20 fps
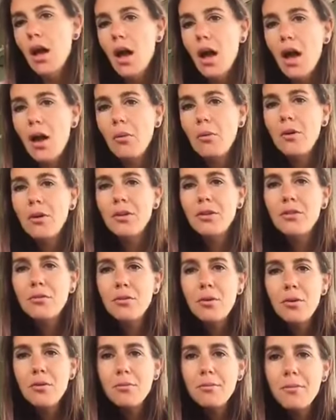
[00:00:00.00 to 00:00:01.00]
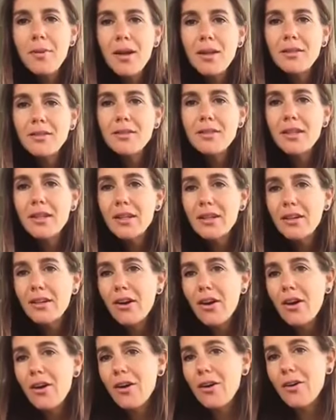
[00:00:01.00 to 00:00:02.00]
I want a romantic
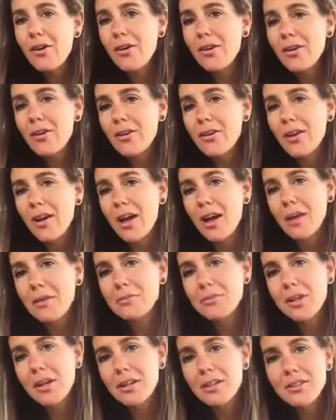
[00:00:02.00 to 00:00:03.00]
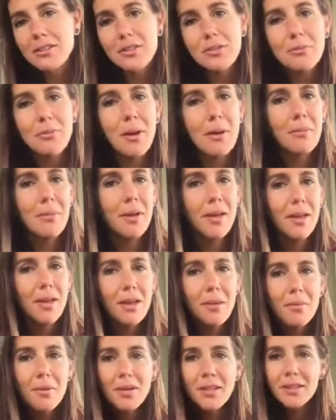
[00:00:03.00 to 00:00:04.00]
call. I'm talking to my
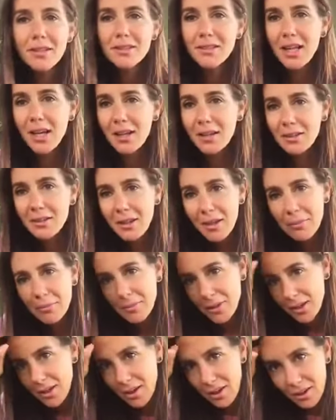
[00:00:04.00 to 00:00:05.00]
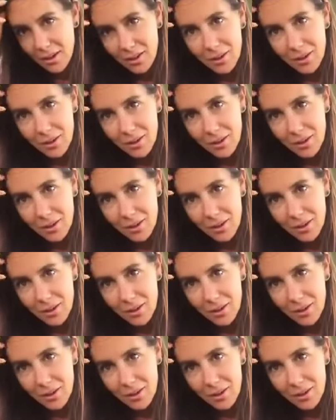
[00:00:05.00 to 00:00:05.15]
baby, telling me all.